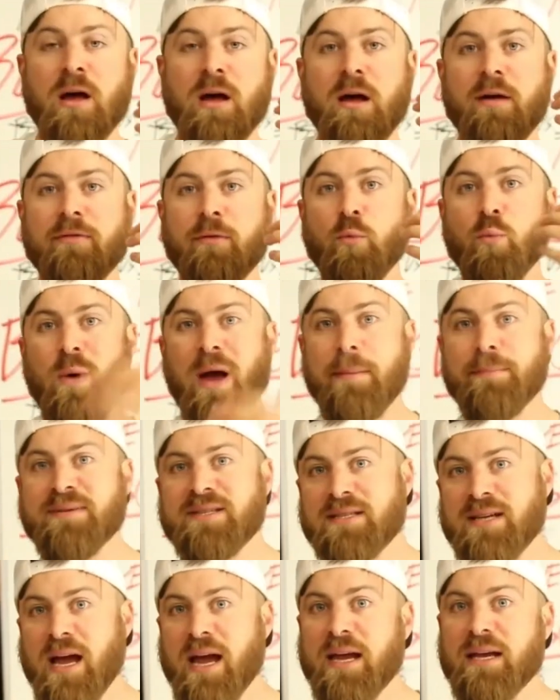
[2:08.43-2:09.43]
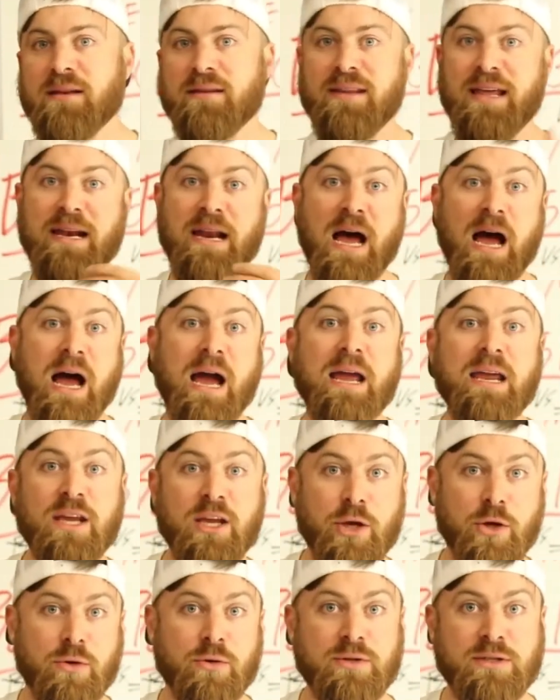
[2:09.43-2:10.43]
of a website that I
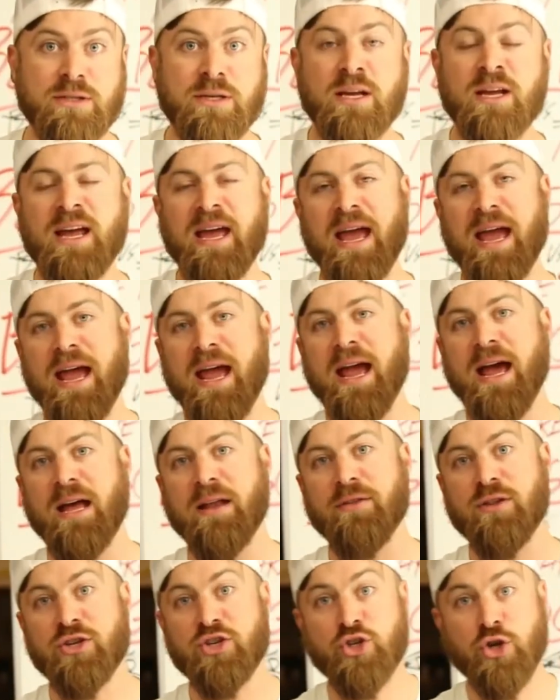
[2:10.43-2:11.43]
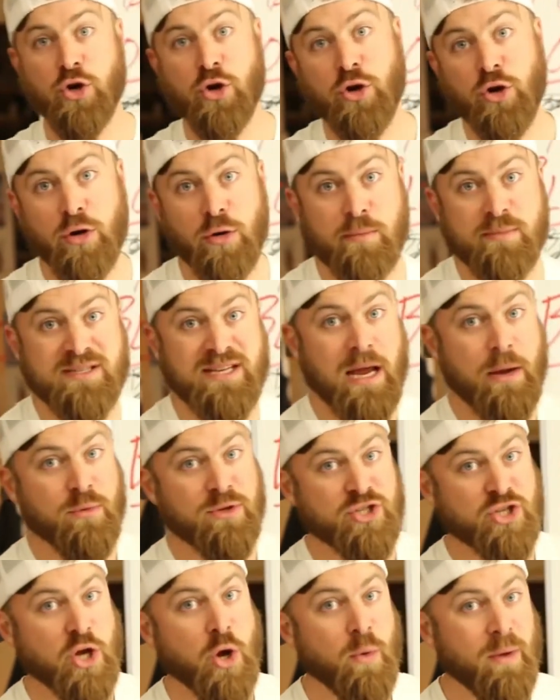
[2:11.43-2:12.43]
used and the terms I
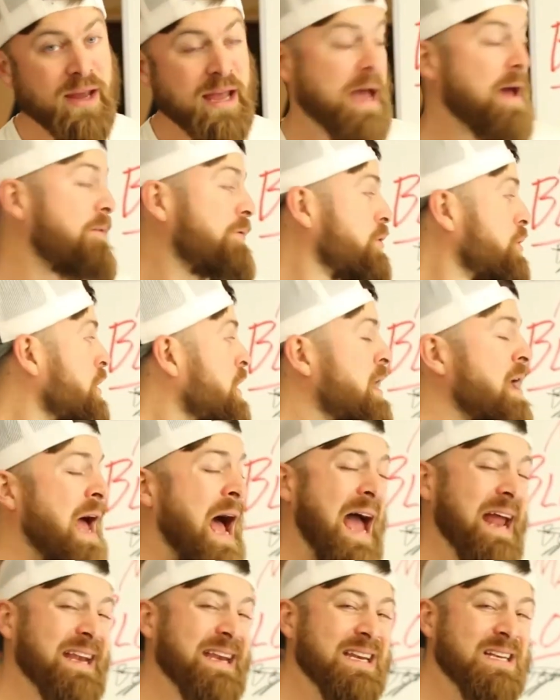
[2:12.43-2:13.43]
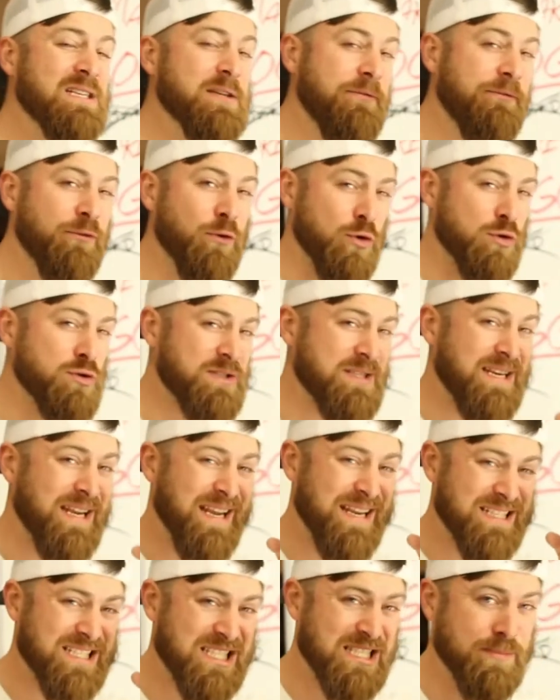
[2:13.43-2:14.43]
was going after, I need to first
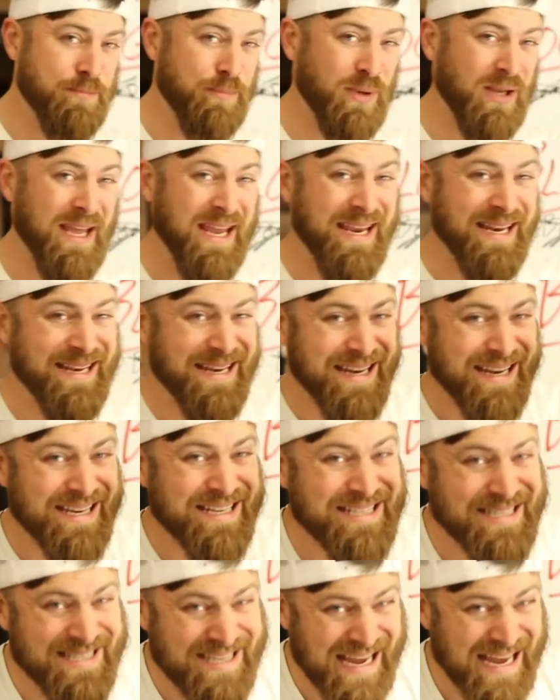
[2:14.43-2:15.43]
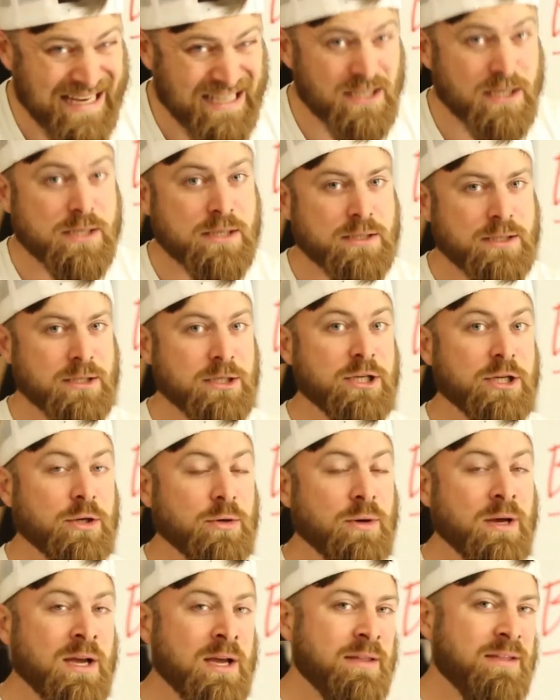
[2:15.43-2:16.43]
explain intent to
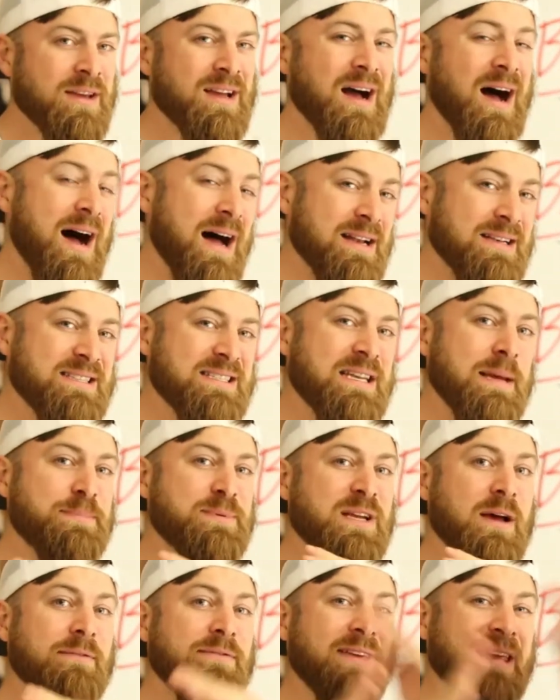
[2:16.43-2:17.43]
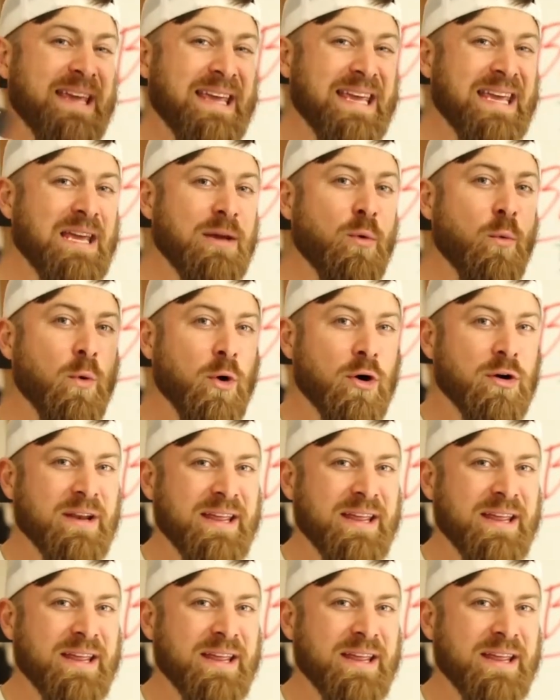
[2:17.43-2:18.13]
you, the concept of keyword